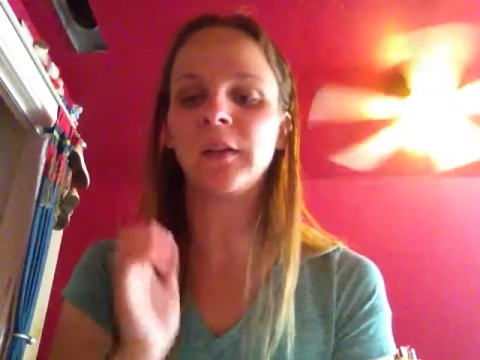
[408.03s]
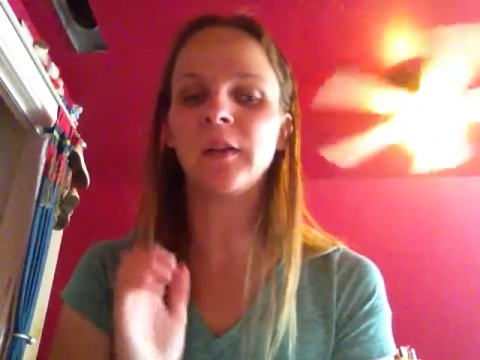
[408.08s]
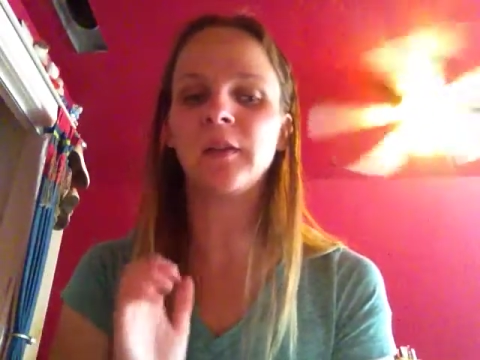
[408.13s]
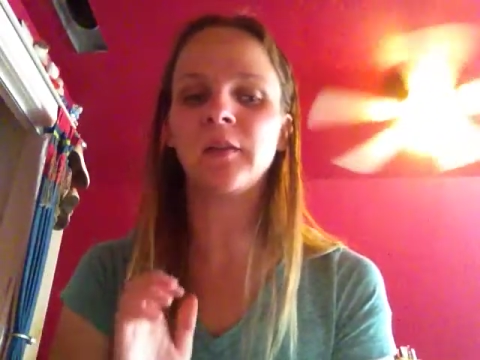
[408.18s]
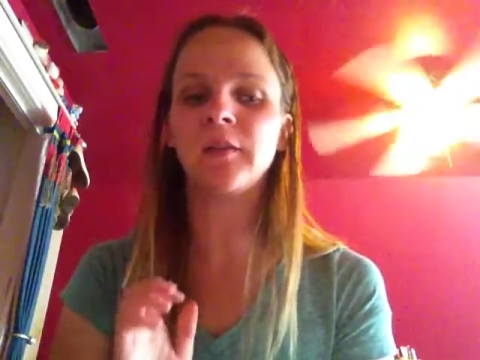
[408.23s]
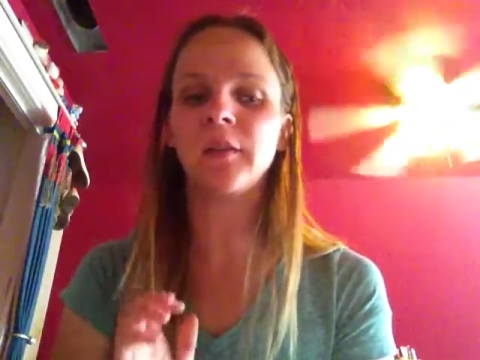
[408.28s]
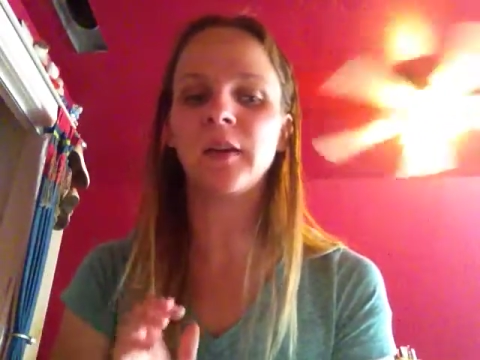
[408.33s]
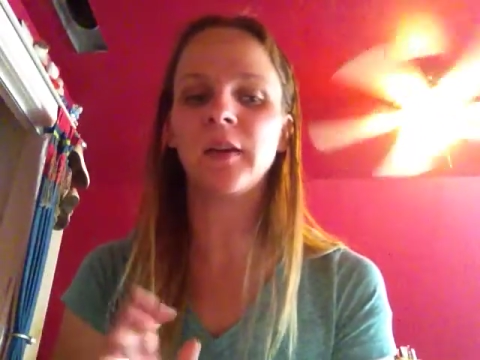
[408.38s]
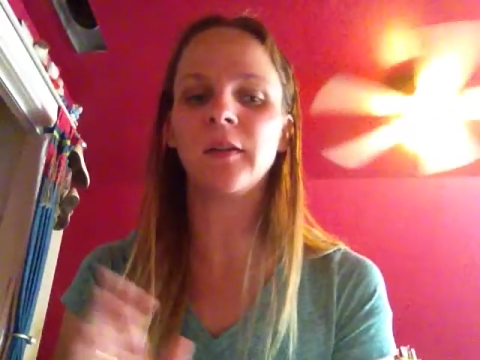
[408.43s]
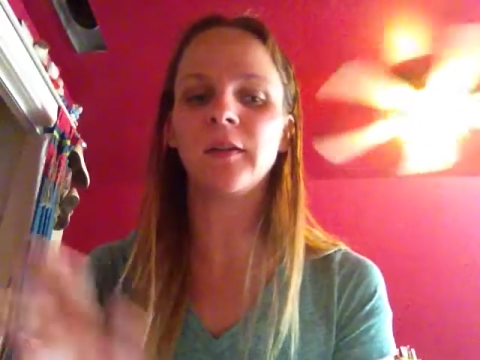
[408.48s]

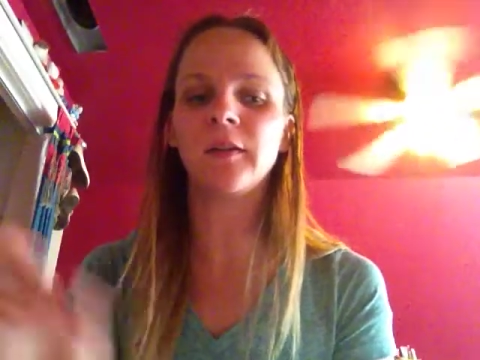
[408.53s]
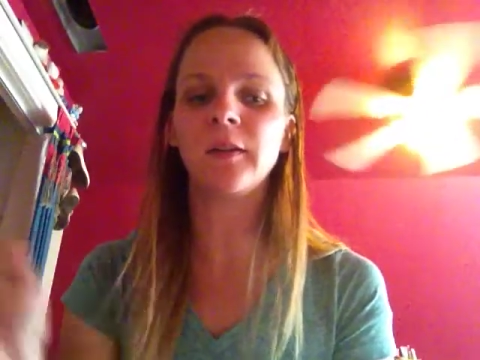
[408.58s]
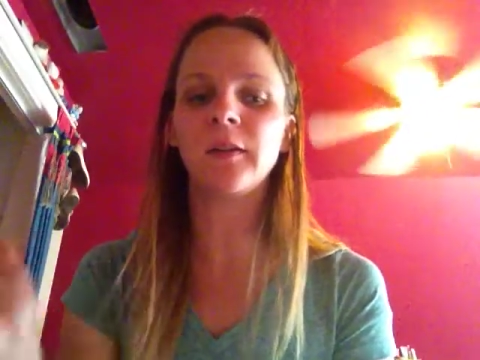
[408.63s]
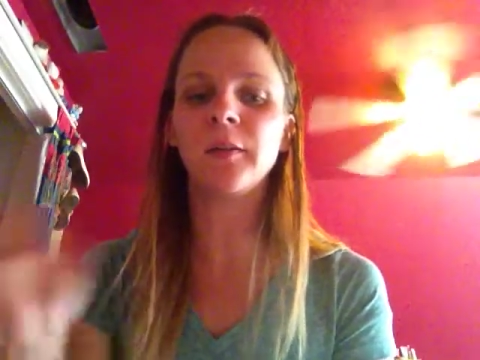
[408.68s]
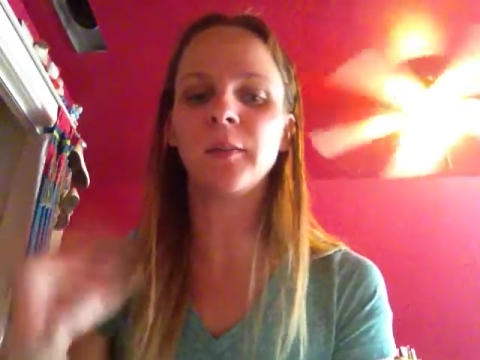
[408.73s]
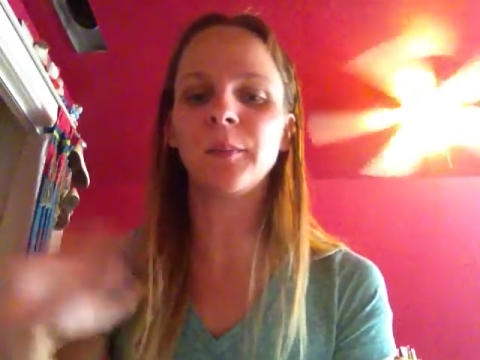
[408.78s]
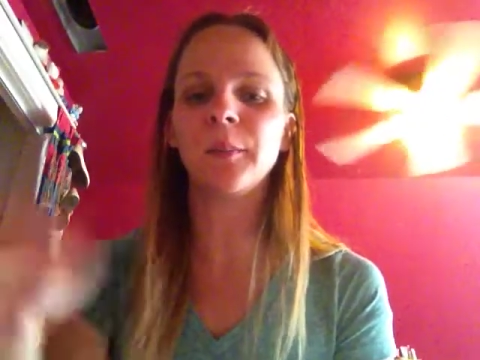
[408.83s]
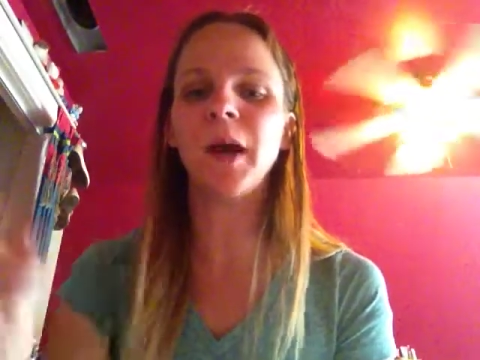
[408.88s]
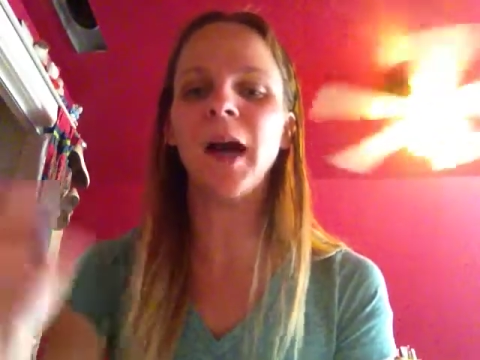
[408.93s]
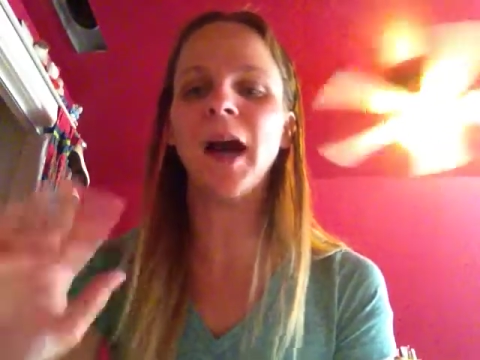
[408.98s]
another video
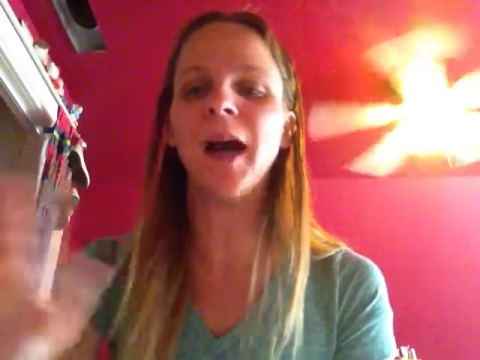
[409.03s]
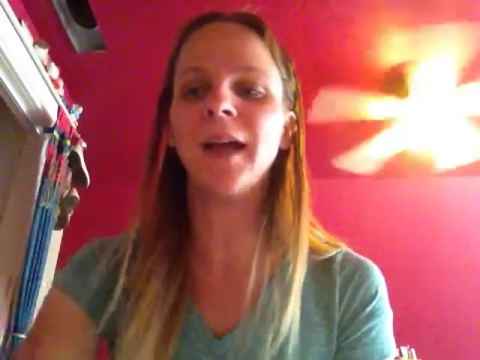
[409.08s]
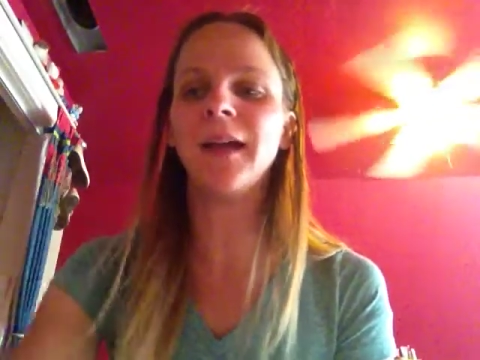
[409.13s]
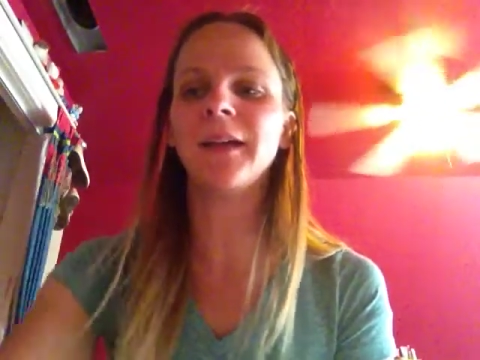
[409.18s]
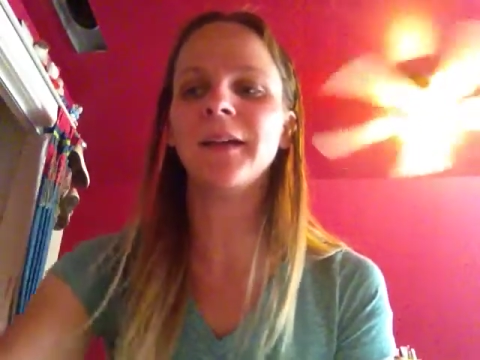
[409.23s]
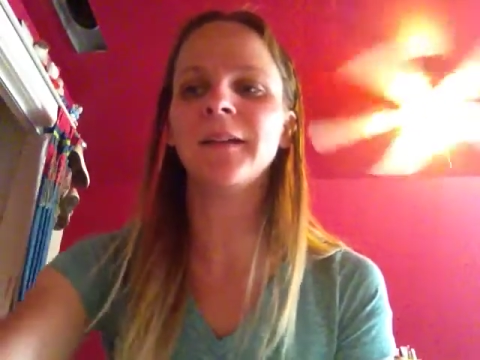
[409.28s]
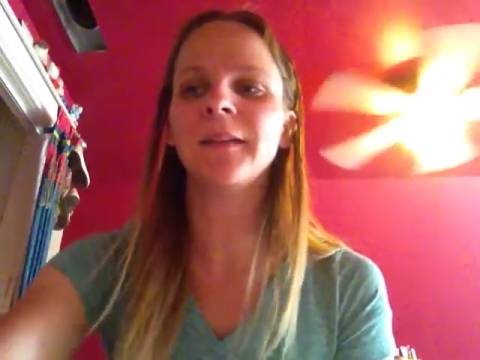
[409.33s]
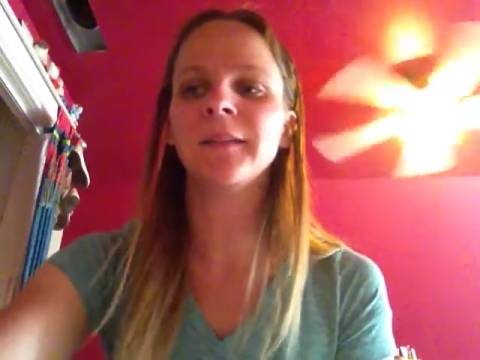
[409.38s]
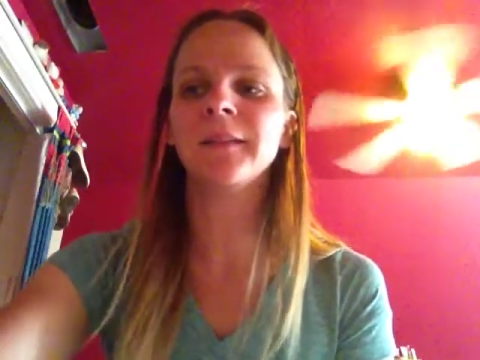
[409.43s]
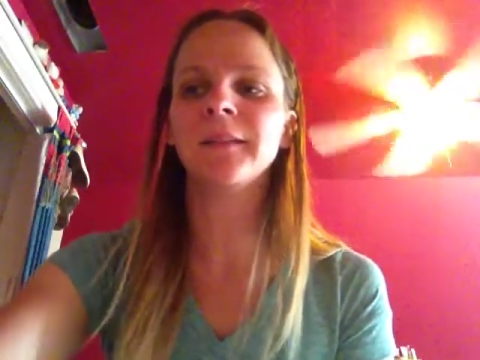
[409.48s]
soon. Bye!